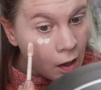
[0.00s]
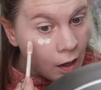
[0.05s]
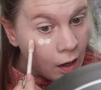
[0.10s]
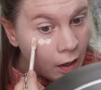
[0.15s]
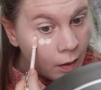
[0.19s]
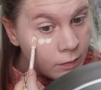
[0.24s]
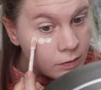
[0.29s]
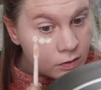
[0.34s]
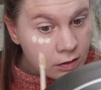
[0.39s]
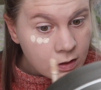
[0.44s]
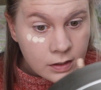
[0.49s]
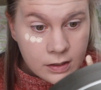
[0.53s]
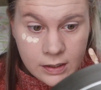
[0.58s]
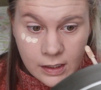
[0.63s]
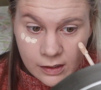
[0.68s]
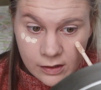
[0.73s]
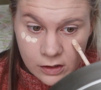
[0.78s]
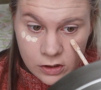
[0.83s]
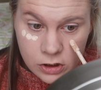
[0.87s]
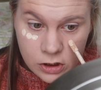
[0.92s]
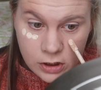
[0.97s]
I was going to
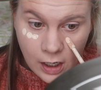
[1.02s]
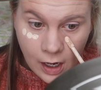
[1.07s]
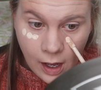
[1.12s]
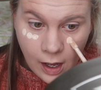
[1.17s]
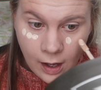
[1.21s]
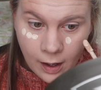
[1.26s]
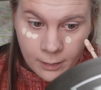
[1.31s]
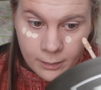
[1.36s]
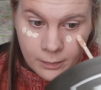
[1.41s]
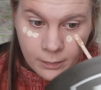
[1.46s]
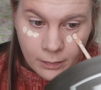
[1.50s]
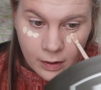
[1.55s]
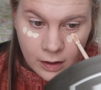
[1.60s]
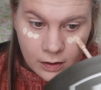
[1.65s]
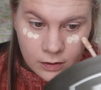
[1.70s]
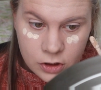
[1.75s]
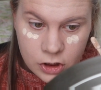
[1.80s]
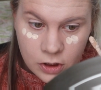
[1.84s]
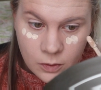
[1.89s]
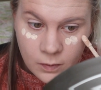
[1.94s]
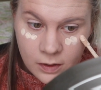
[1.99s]
take this job,
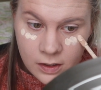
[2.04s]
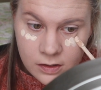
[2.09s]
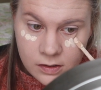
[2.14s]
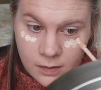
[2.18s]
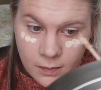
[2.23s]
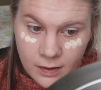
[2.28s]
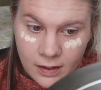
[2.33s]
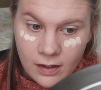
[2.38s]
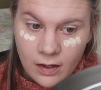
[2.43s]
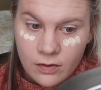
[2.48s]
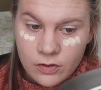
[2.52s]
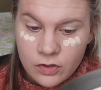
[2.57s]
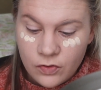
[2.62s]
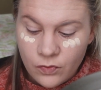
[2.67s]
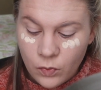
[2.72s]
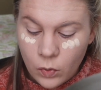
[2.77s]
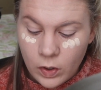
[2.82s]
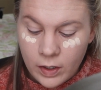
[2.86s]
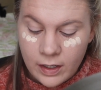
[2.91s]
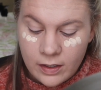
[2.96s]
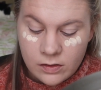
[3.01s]
but she wanted somebody that was
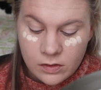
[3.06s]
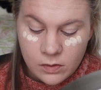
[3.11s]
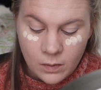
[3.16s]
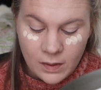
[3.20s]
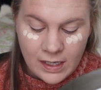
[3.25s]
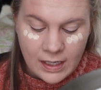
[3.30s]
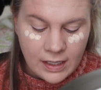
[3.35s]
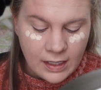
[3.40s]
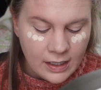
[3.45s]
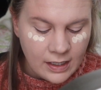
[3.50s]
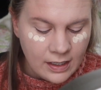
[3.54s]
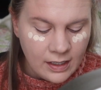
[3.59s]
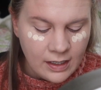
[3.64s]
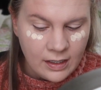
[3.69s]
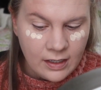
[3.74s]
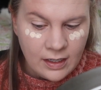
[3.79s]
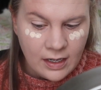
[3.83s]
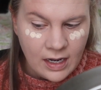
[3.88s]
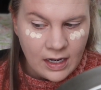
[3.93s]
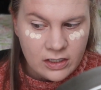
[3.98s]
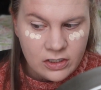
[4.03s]
4 days a week,
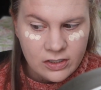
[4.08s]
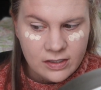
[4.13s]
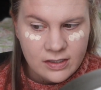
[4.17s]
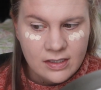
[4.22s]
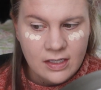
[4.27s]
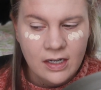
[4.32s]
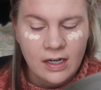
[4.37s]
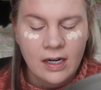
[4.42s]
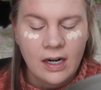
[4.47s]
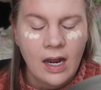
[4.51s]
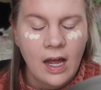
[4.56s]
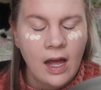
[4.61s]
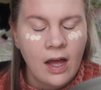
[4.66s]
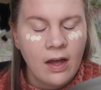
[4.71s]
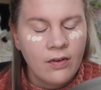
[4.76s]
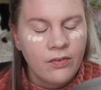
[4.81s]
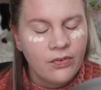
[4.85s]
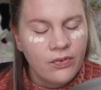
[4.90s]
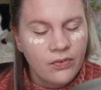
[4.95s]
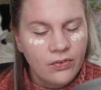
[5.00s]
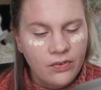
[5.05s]
and
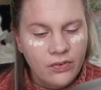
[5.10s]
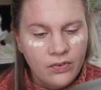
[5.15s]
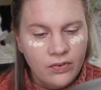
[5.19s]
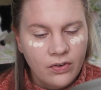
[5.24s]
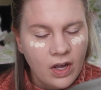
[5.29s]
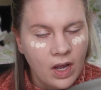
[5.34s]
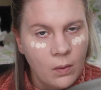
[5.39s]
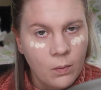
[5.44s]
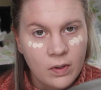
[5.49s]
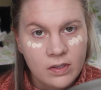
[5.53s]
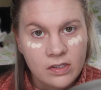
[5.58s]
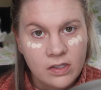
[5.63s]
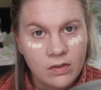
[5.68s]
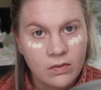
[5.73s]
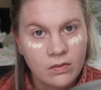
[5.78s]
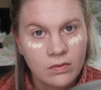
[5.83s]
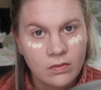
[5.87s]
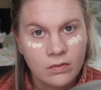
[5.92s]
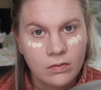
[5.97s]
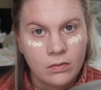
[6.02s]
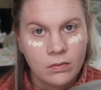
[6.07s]
I wasn't
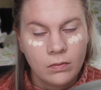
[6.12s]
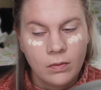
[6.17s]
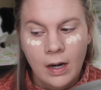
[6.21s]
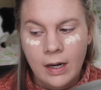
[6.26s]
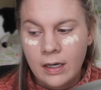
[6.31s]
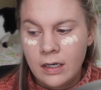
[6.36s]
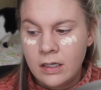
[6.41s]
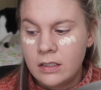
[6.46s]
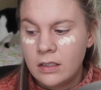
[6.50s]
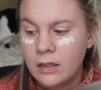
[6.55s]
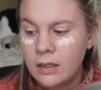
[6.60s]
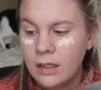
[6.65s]
ready to